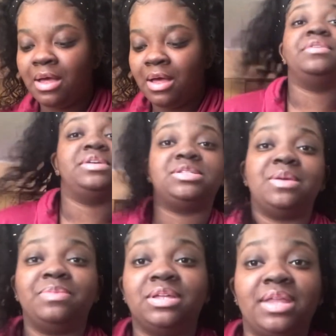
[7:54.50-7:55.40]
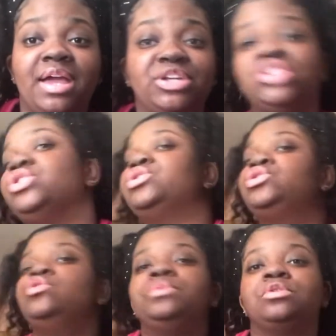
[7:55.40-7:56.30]
is something that is just
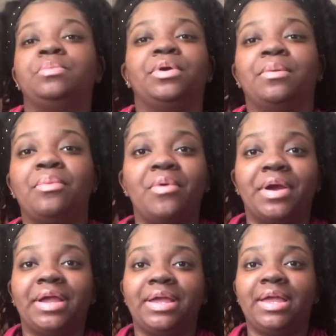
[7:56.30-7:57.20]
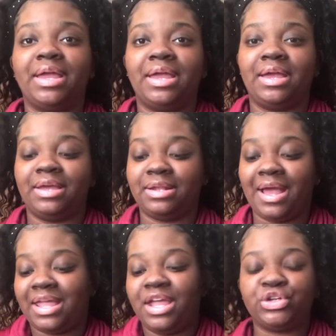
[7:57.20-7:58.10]
super duper important, and
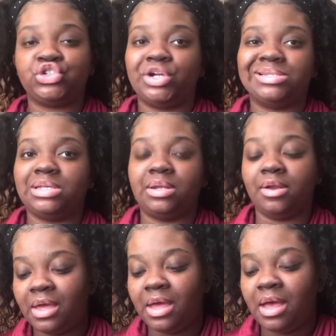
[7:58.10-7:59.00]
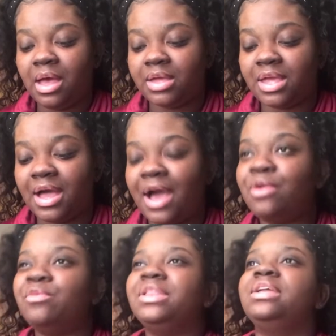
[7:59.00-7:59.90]
I can't stress it enough. Yeah, I don't really